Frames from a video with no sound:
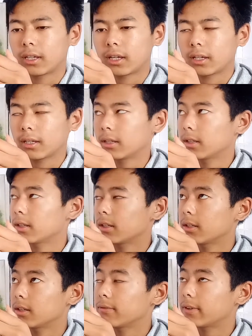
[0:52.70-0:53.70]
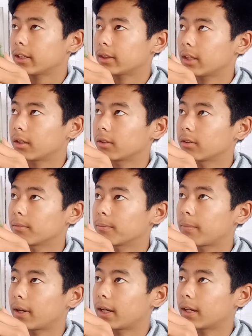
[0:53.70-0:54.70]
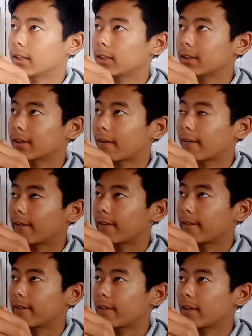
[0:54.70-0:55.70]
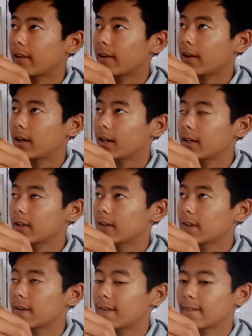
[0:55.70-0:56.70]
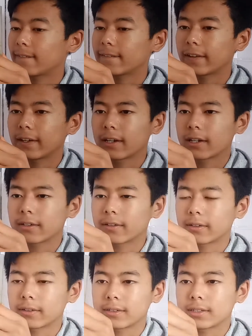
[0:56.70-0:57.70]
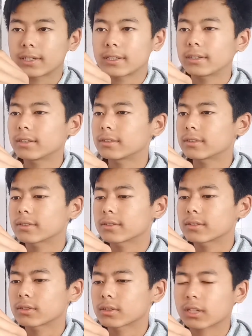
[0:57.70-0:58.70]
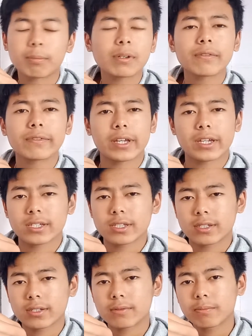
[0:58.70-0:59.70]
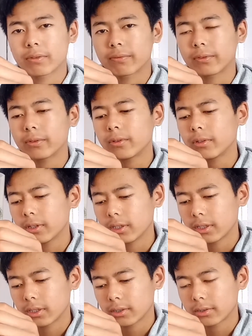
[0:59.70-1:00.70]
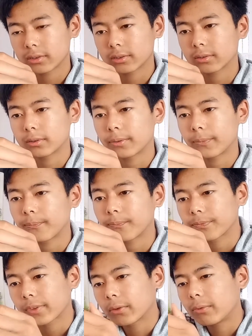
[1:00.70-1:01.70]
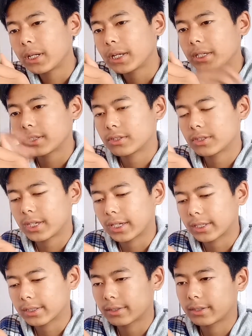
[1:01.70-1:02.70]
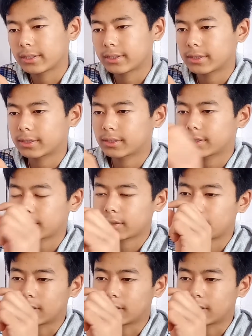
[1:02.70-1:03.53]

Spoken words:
If I think back, I have done this couple of days before. So when I checked this